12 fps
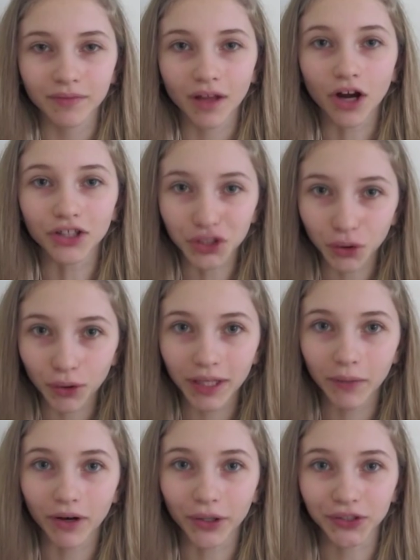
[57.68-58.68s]
Our
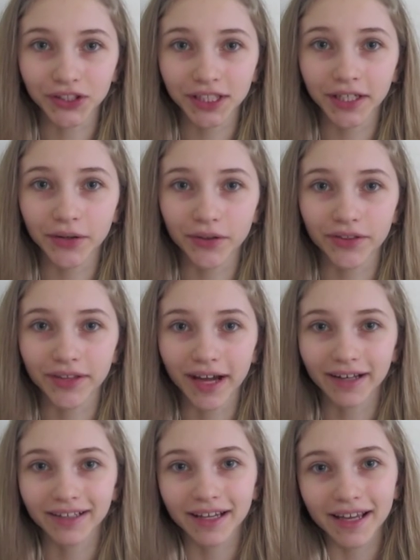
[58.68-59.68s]
toilet water is cleaner than
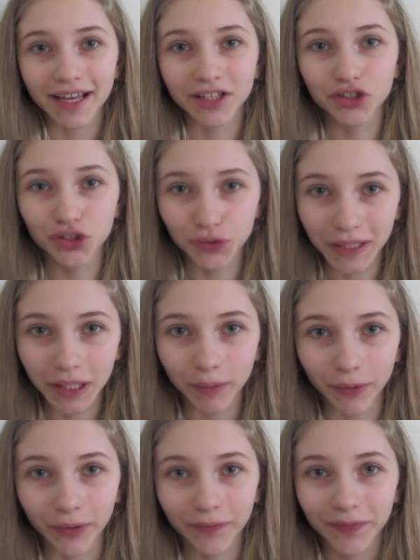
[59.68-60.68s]
that. It's
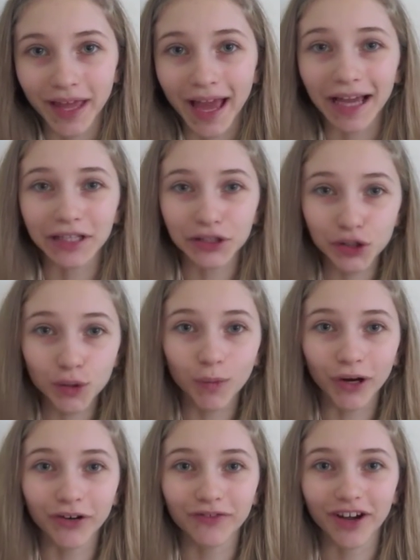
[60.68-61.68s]
drinkable, and
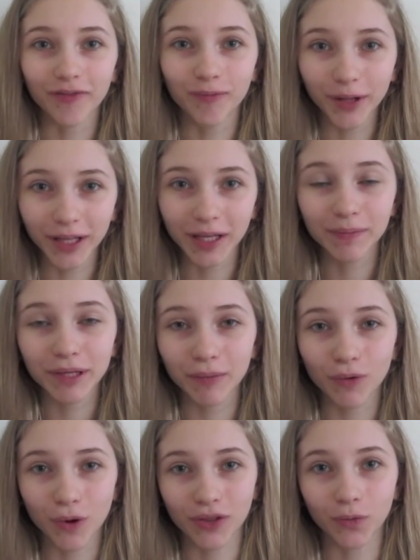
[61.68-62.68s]
2.5 billion
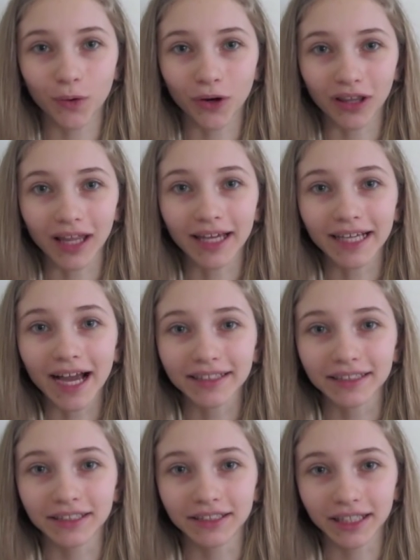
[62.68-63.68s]
people in the world lack
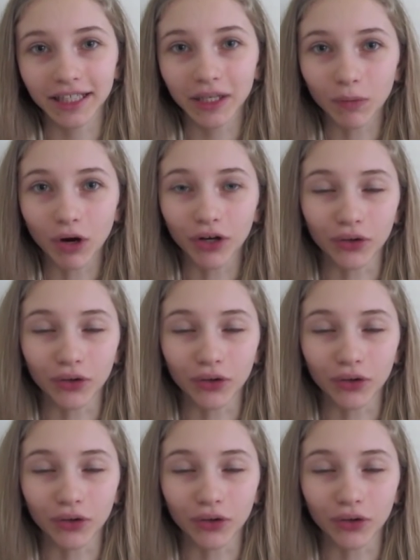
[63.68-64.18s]
access to clean water